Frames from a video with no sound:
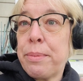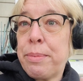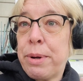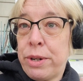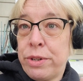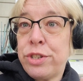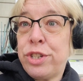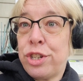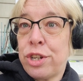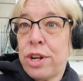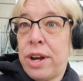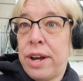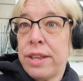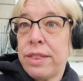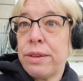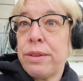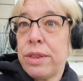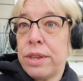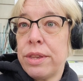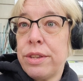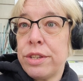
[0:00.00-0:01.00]
about
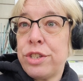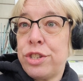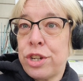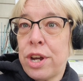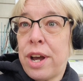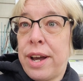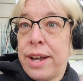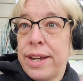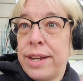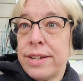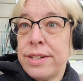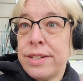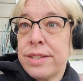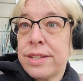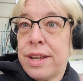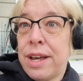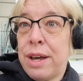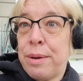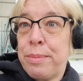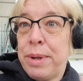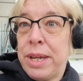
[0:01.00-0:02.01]
gi
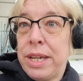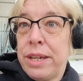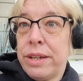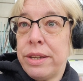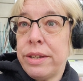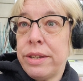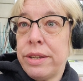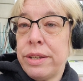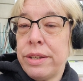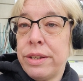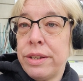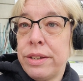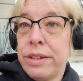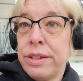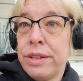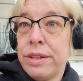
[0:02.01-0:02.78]
giants coming.